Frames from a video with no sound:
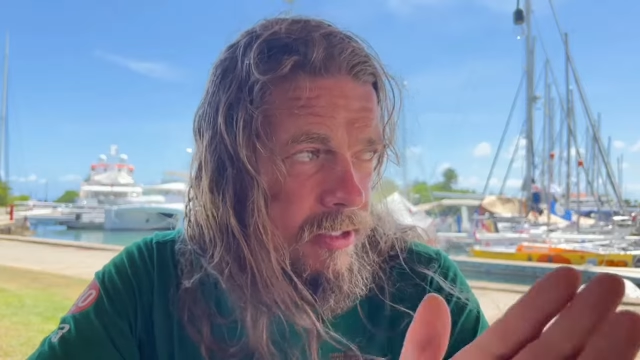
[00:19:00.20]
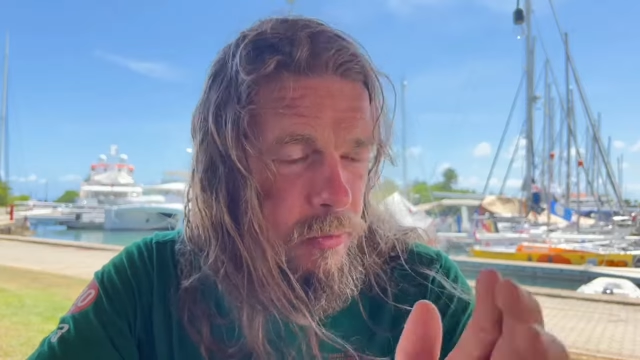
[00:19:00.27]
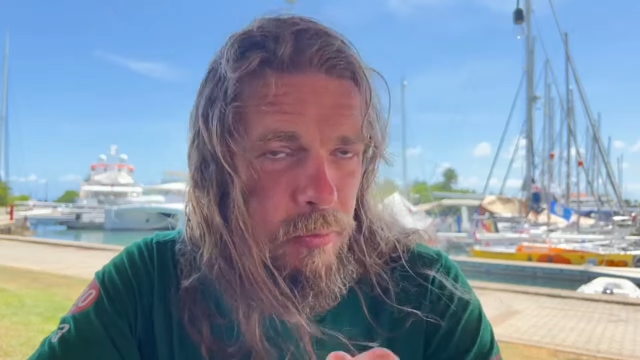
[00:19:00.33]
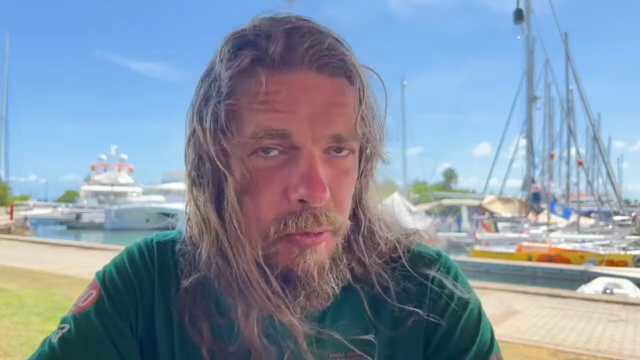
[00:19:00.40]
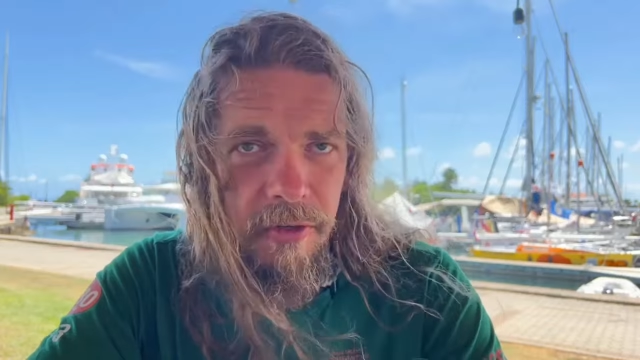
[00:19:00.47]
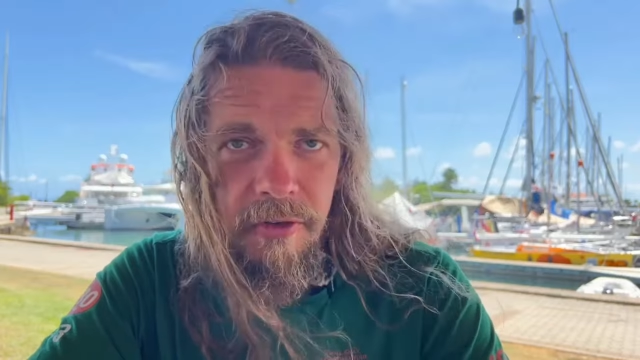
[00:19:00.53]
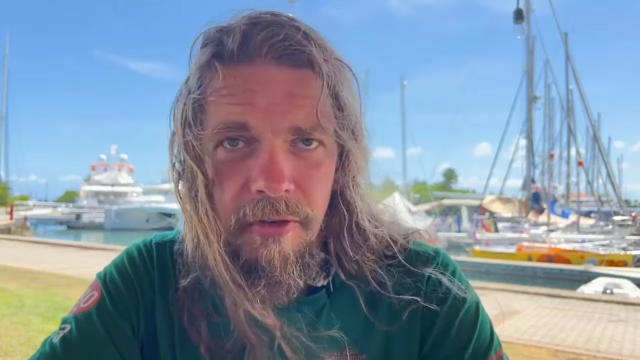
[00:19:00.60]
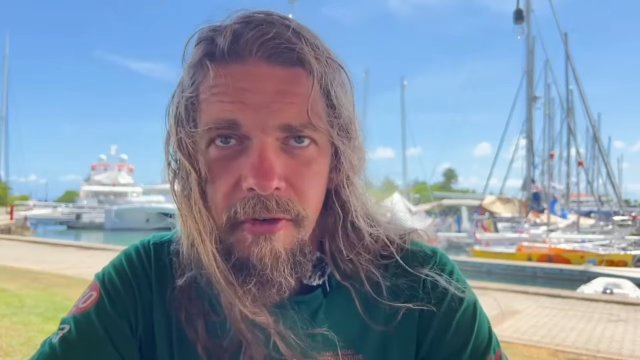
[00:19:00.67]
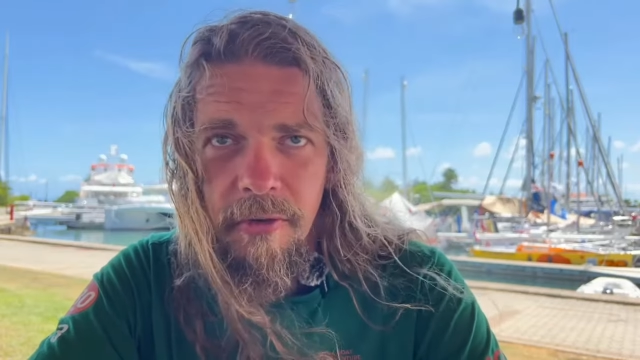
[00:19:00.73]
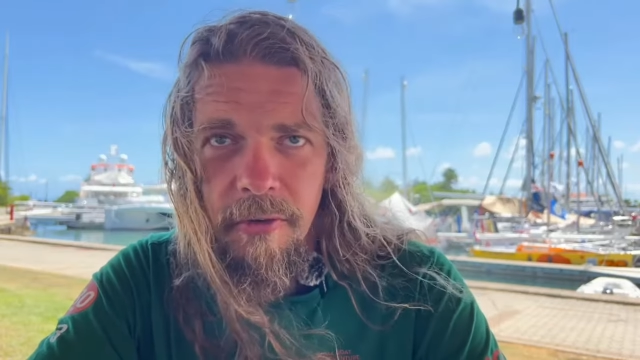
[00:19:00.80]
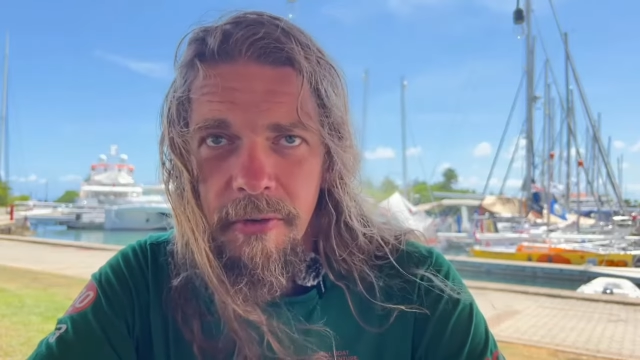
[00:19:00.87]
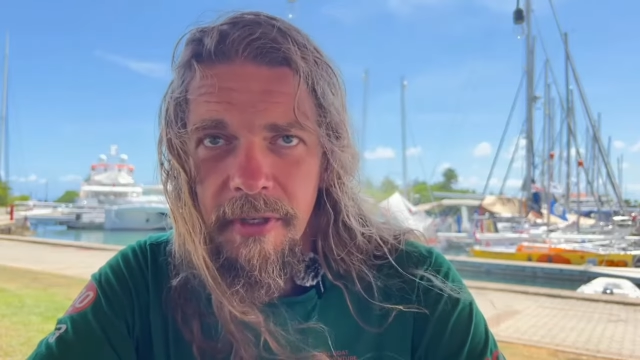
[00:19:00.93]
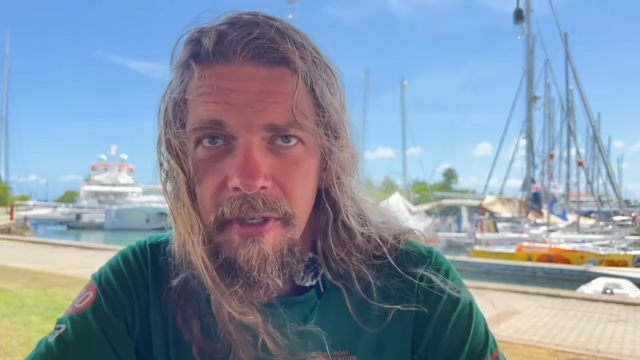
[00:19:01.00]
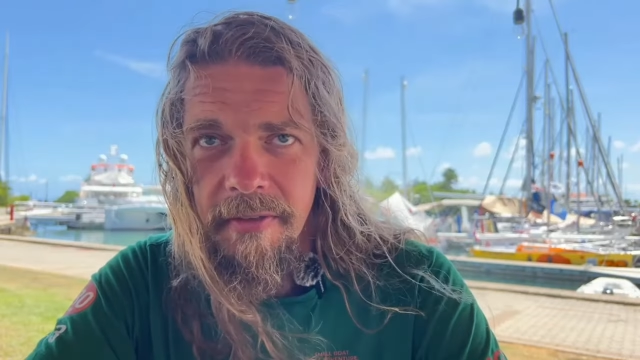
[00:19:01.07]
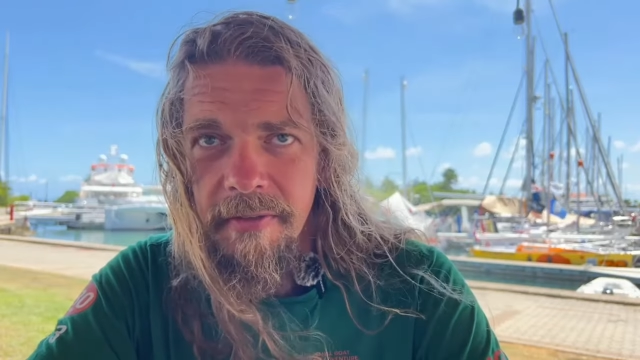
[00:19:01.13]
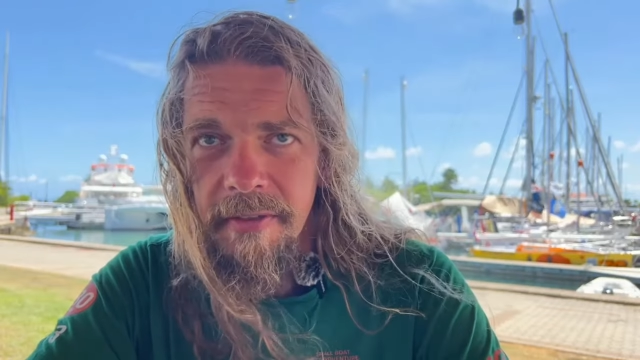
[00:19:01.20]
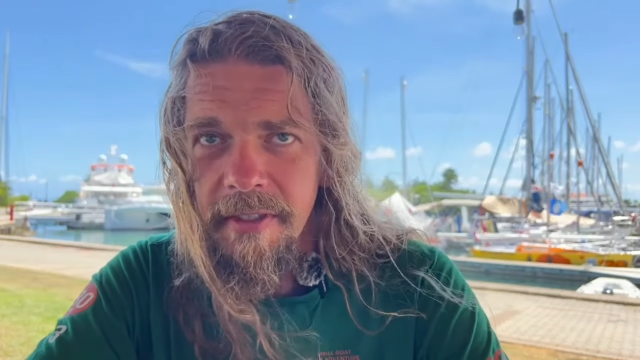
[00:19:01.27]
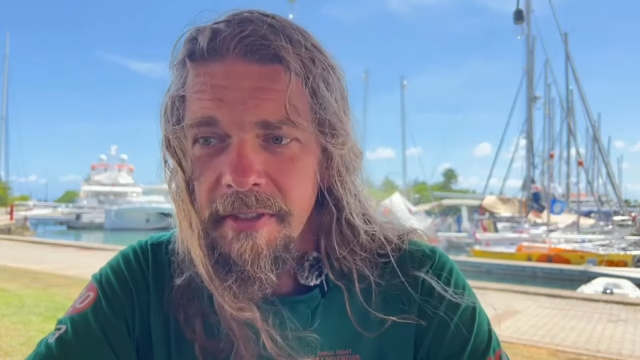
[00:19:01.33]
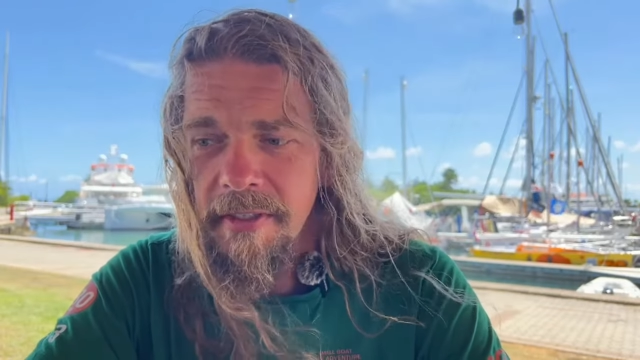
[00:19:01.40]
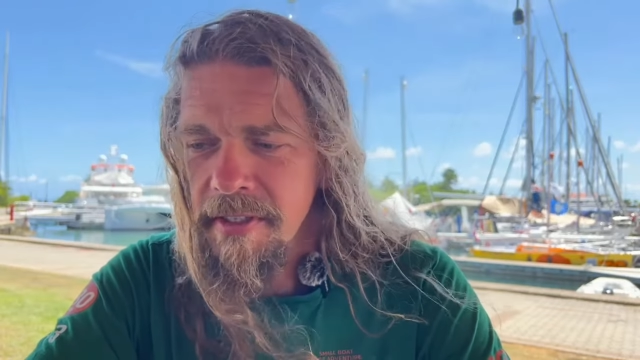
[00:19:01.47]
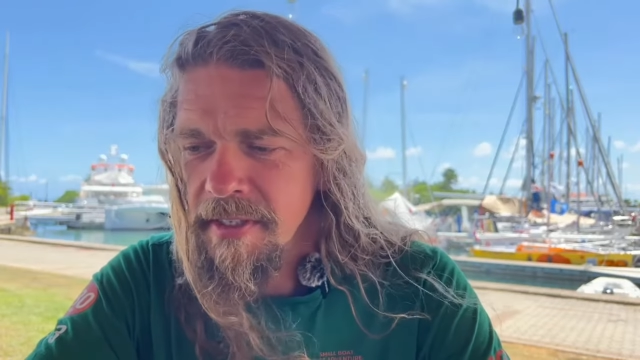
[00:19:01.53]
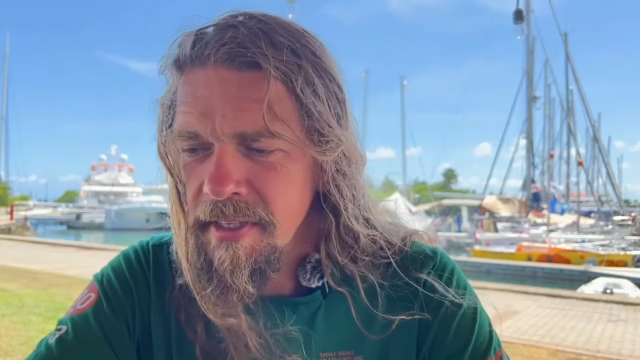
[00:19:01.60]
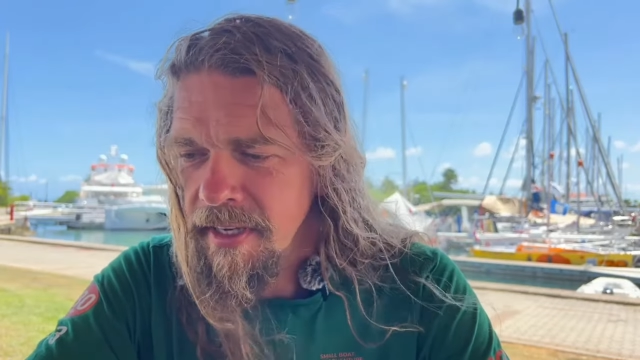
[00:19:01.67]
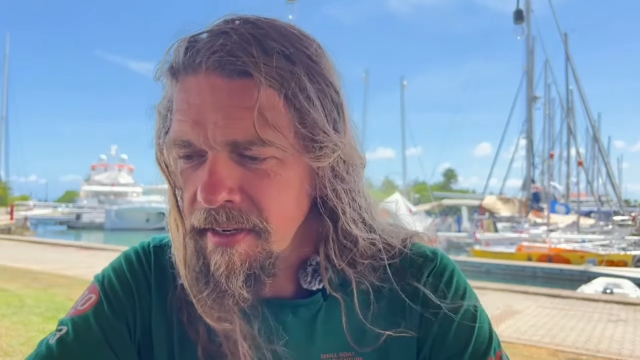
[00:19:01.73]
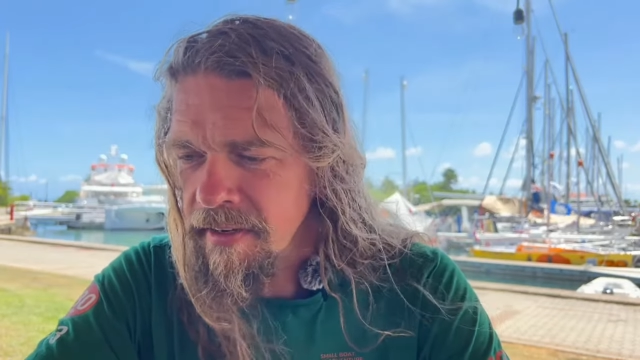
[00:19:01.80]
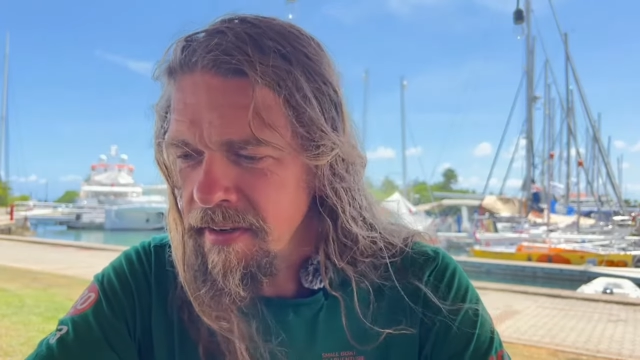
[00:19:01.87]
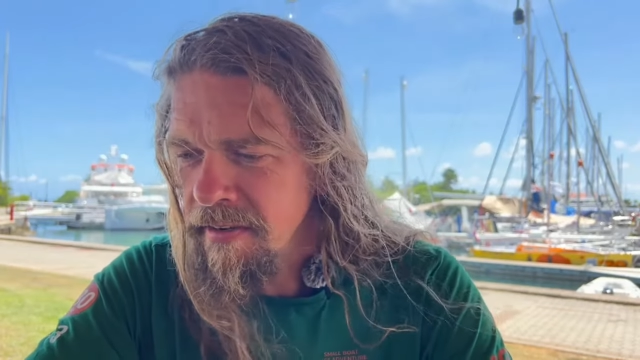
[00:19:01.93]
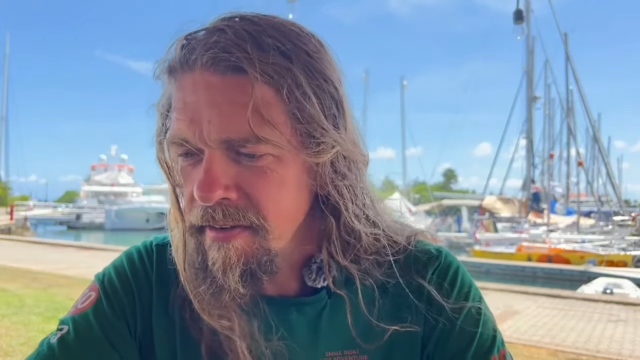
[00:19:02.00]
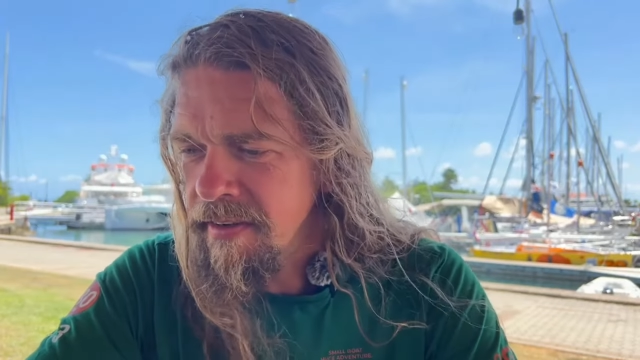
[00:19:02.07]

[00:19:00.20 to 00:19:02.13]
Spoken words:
this picture too. He just had it